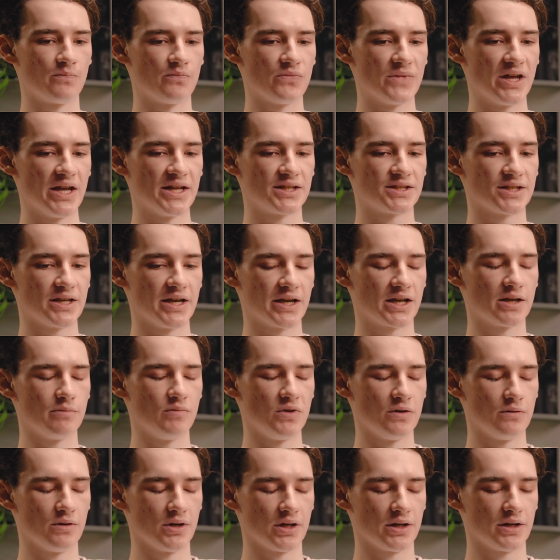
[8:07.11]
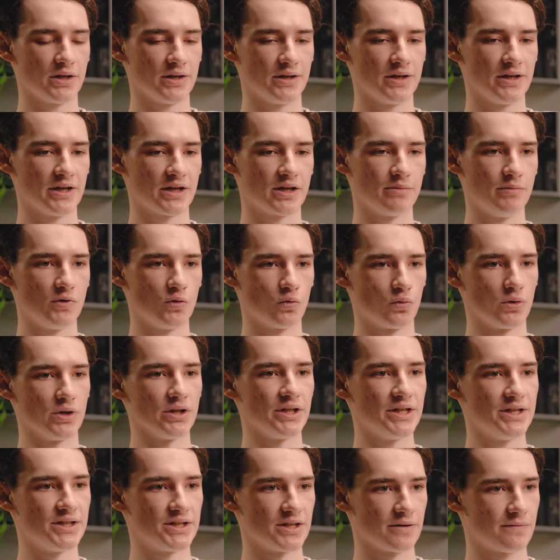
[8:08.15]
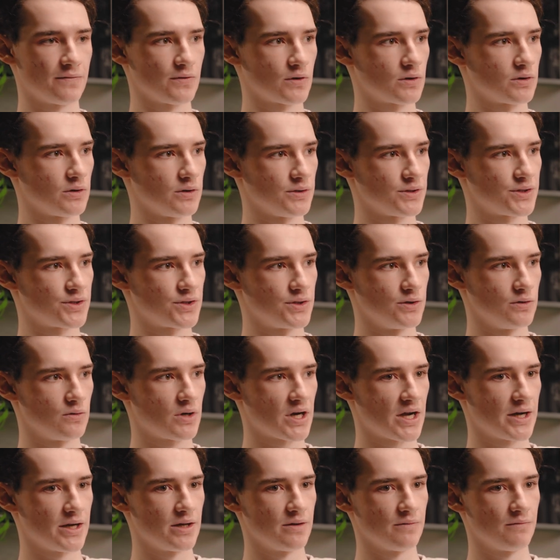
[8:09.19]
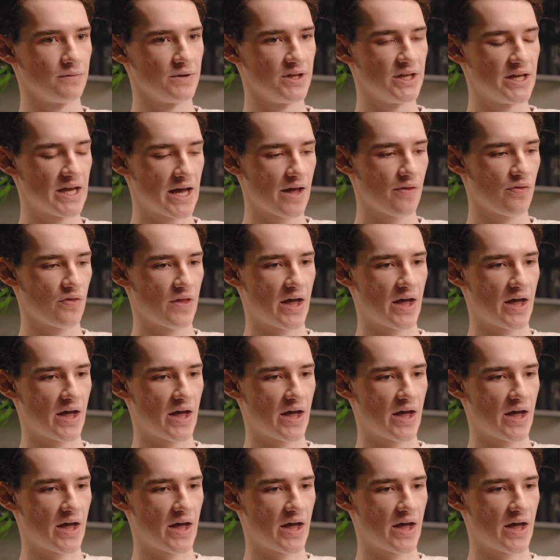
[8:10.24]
it can be really difficult to kind of get